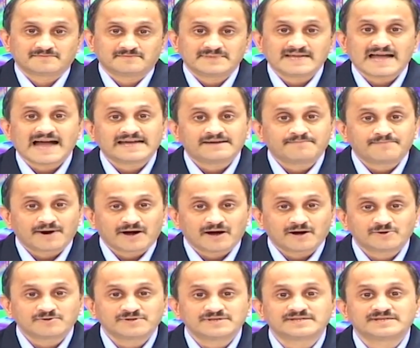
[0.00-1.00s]
the
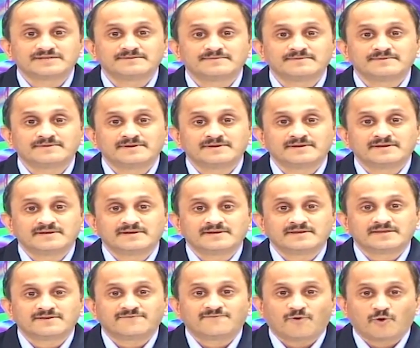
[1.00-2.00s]
eyebrows,
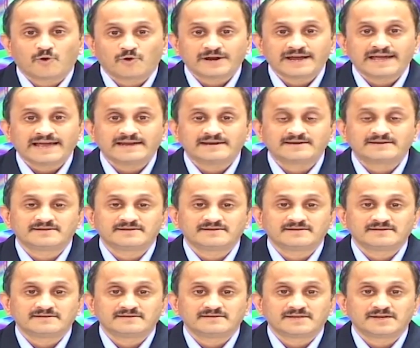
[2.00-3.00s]
the forehead,
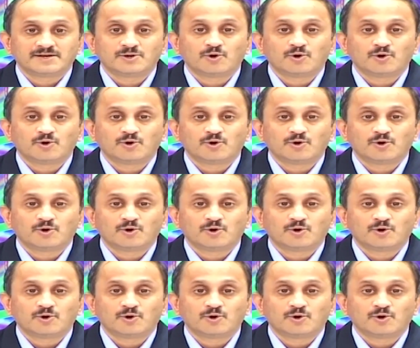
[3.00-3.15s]
the